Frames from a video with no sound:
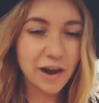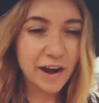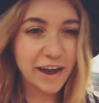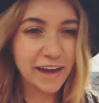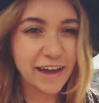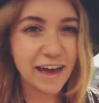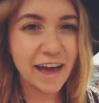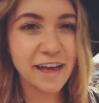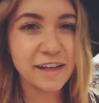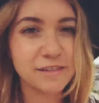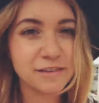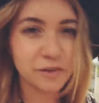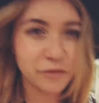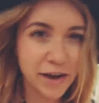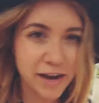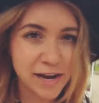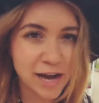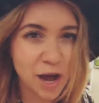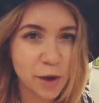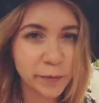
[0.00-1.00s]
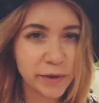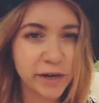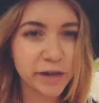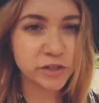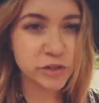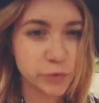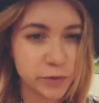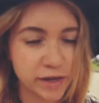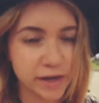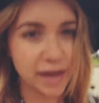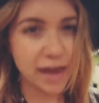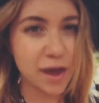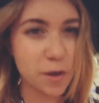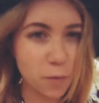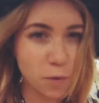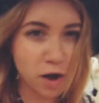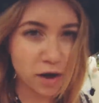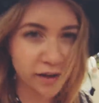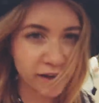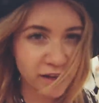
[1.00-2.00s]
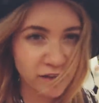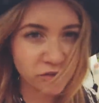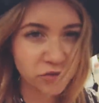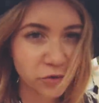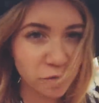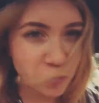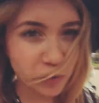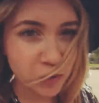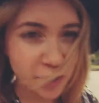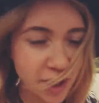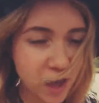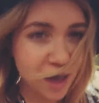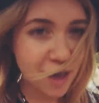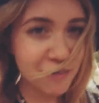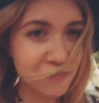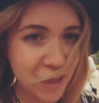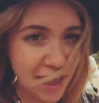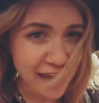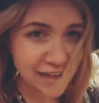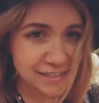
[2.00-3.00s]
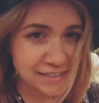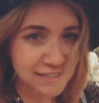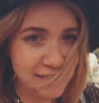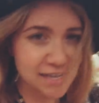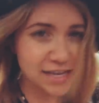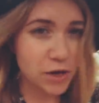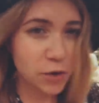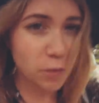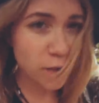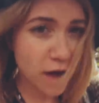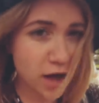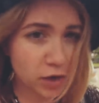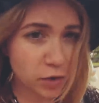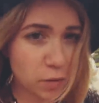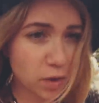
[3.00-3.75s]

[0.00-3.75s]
Alright guys, so right now we are doing a walking tour of Antigua,